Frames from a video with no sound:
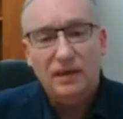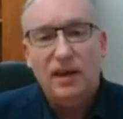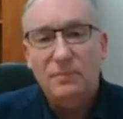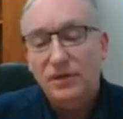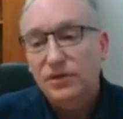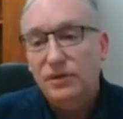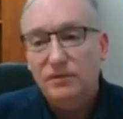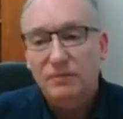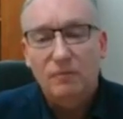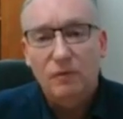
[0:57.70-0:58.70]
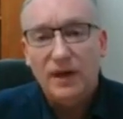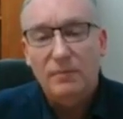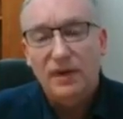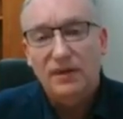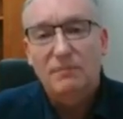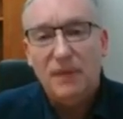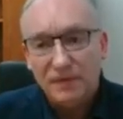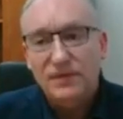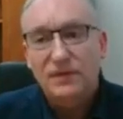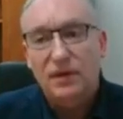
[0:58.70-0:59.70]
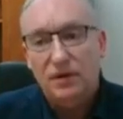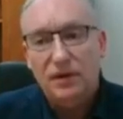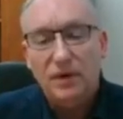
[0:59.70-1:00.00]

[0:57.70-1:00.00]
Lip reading: government should have recommended months ago that